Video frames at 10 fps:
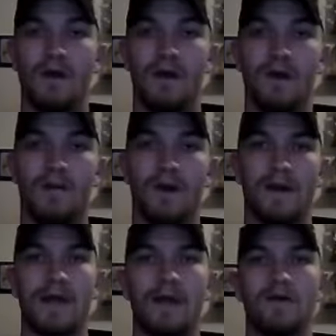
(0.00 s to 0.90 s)
Alright, by
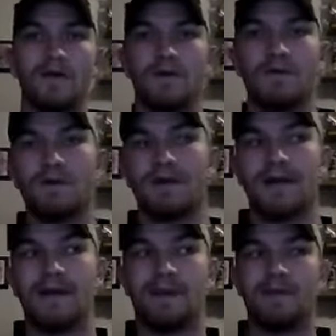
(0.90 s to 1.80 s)
now you know what a
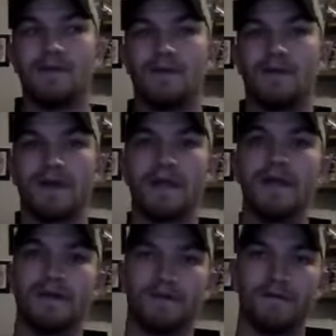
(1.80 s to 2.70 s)
Kanban board
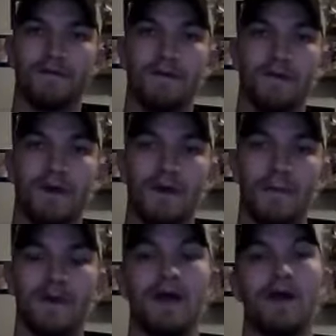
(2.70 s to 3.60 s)
is,
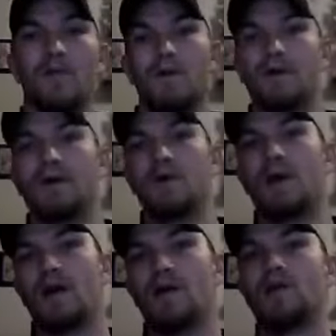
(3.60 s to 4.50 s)
but now I'm going to tell you
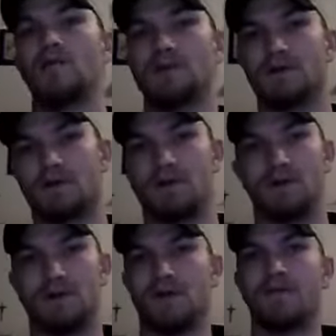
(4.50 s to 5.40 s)
how to use it.
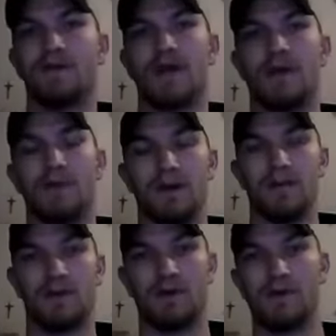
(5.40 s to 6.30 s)
So you have a
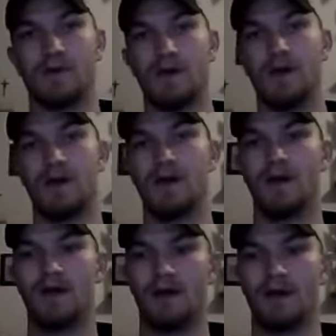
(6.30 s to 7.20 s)
Kanban board,
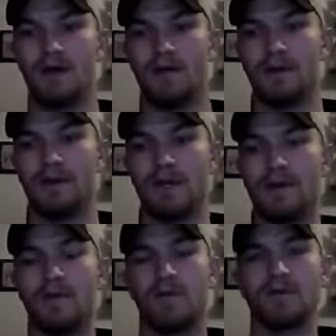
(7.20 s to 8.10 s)
and a
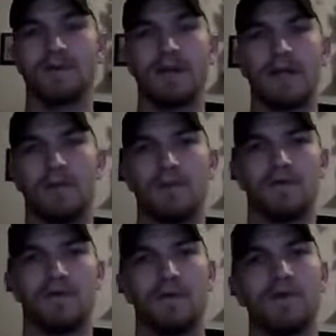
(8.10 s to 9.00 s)
Kanban board is made up
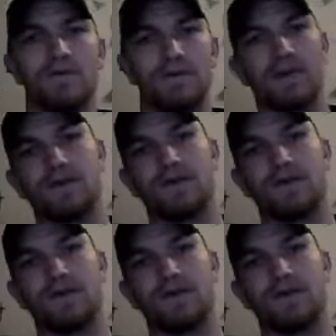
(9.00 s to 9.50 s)
of a few different things.